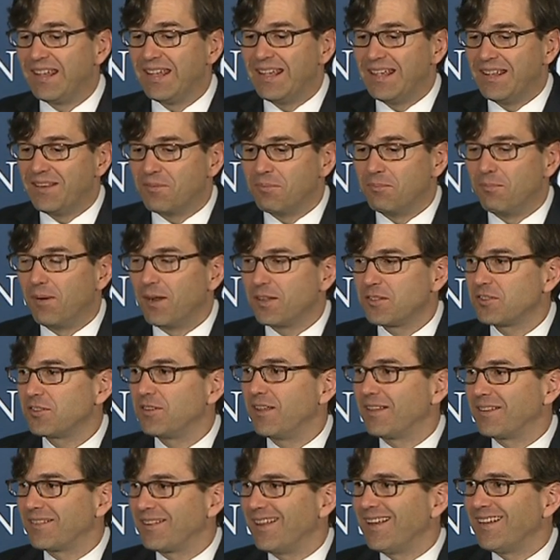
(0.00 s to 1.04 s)
it's much
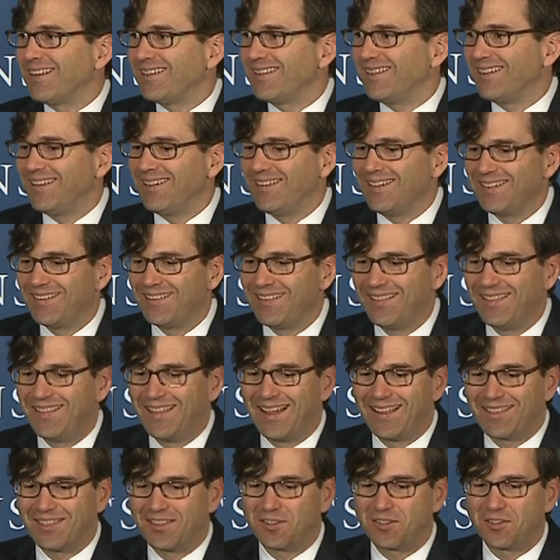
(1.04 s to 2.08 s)
less likely
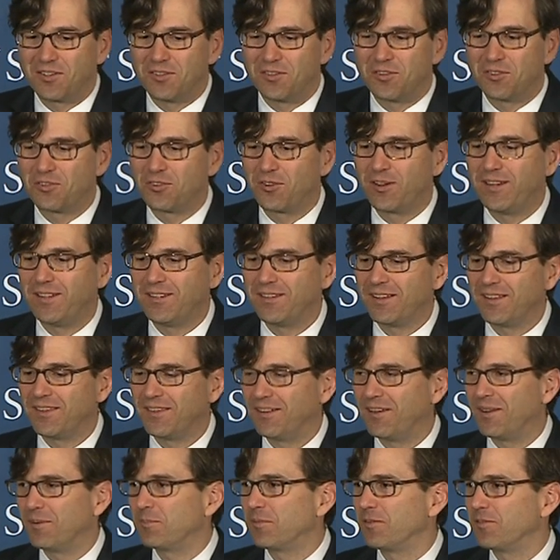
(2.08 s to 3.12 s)
that the constraint on the
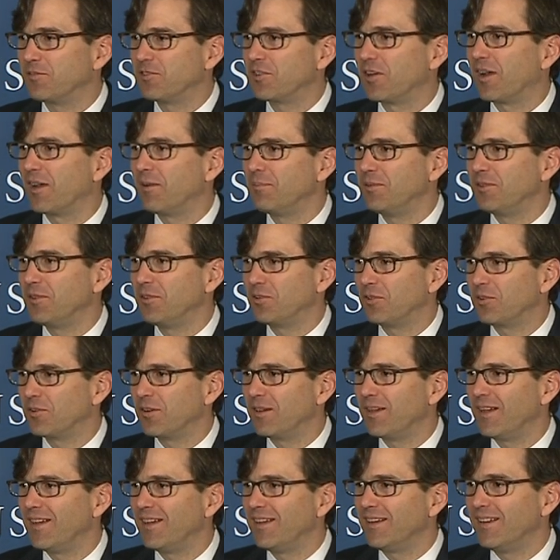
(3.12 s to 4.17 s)
number of jobs you
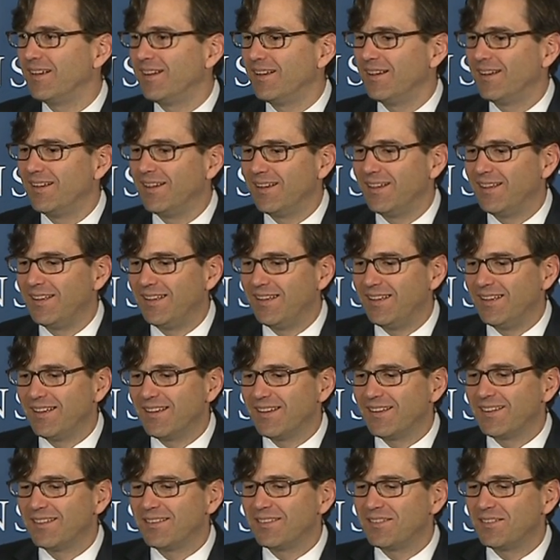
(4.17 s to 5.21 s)
create
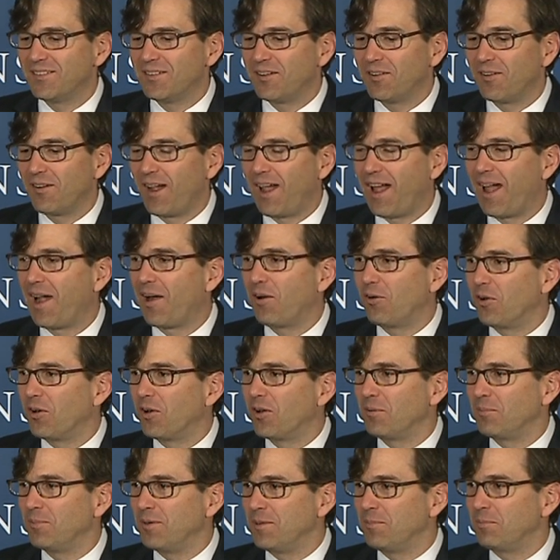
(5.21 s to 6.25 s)
is, you know, how
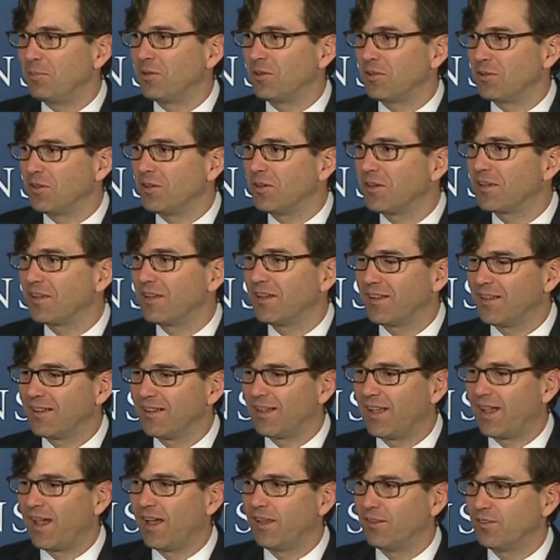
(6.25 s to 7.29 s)
hard people are looking,
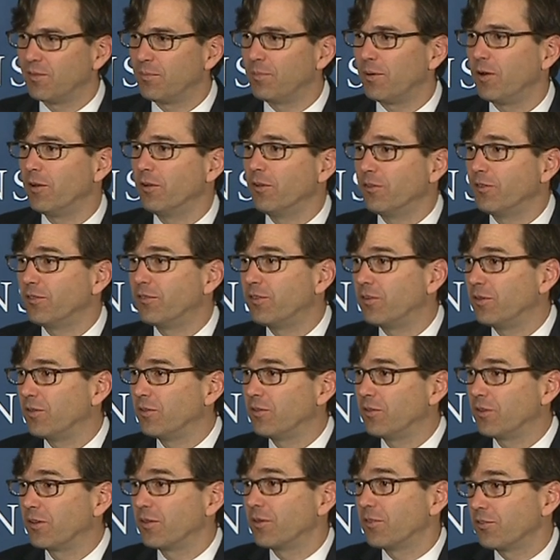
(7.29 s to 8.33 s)
as opposed to
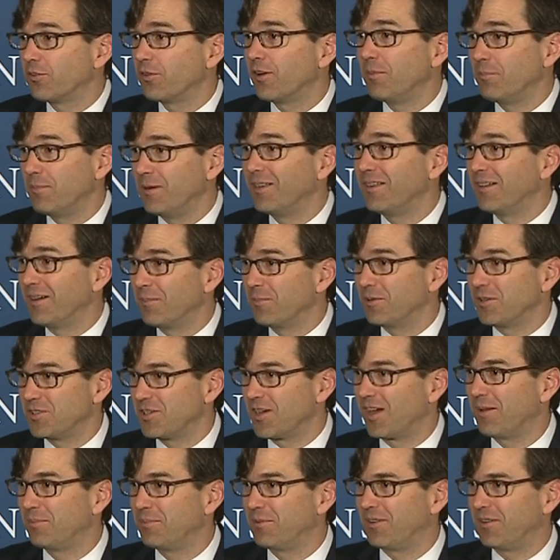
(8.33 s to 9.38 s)
the constraint being the number of
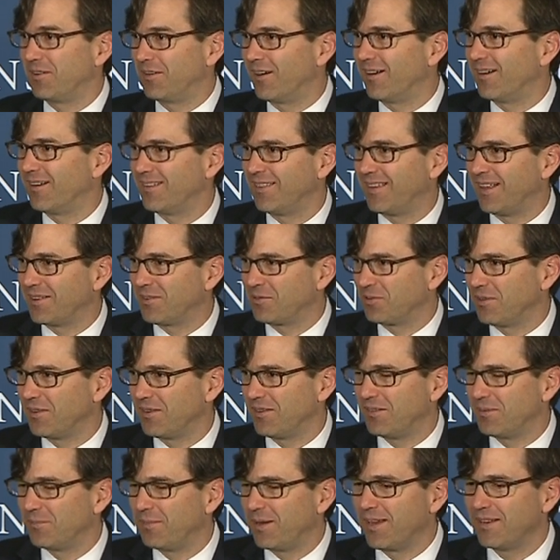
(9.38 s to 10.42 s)
jobs there are, and that's where the
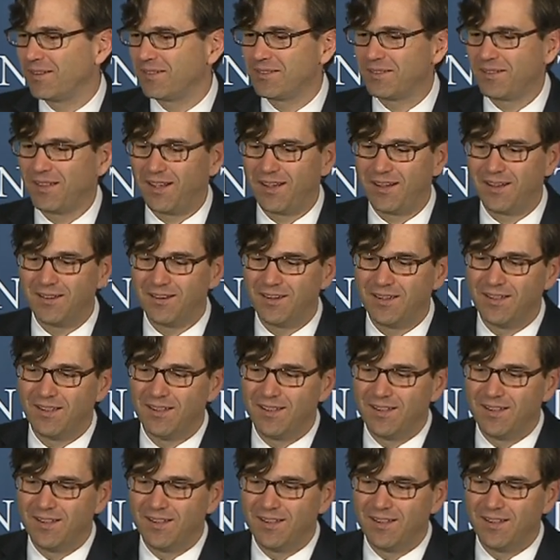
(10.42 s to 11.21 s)
demand side